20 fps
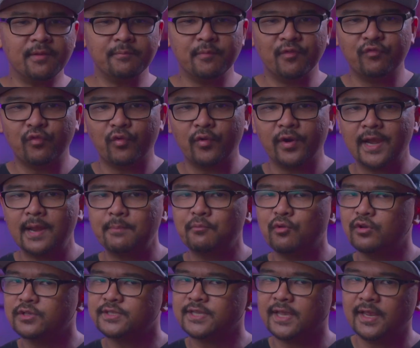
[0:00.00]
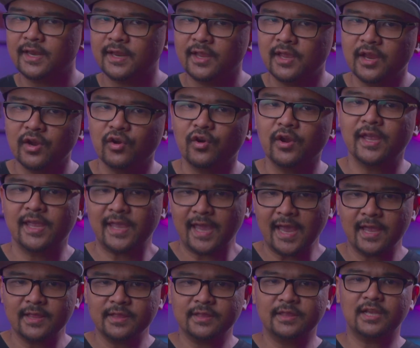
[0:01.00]
it before and I'm going to say it here
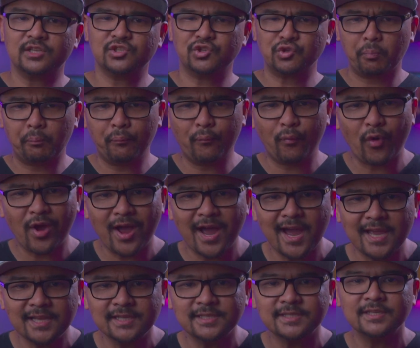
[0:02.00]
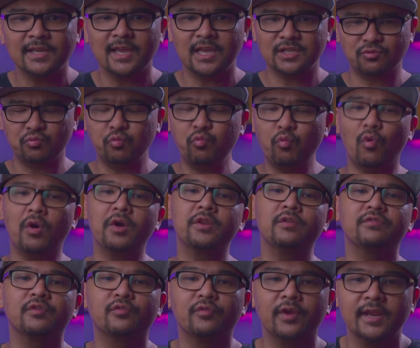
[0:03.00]
again, that surprise is one
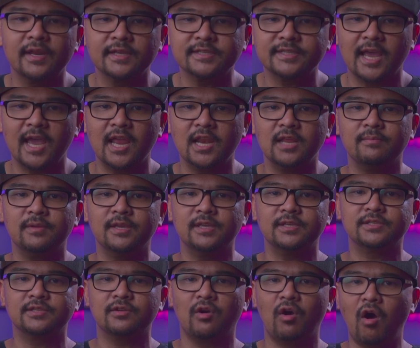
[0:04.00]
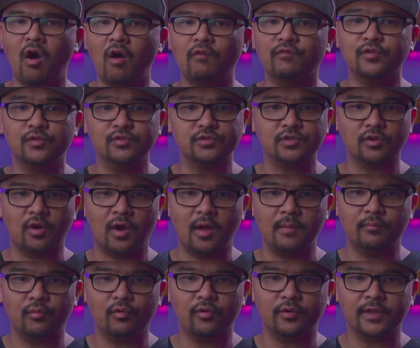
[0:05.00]
of the greatest enemies of user
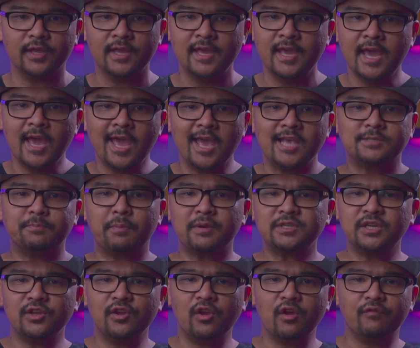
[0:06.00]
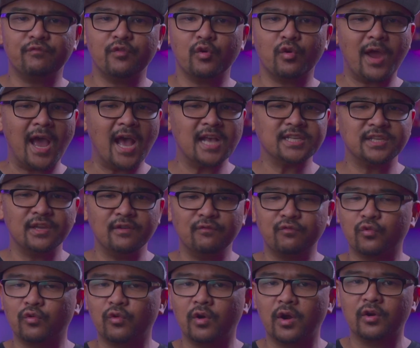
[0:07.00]
onboarding, especially if you're asking
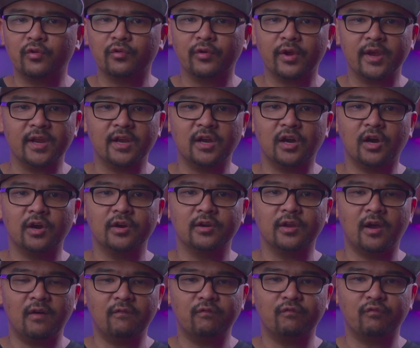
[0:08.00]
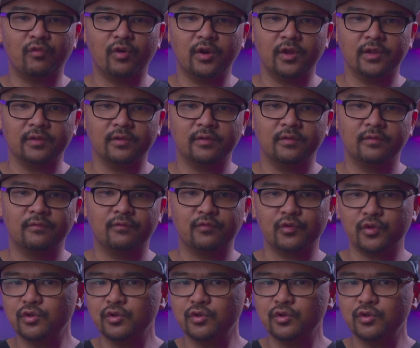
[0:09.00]
for a credit card upfront. For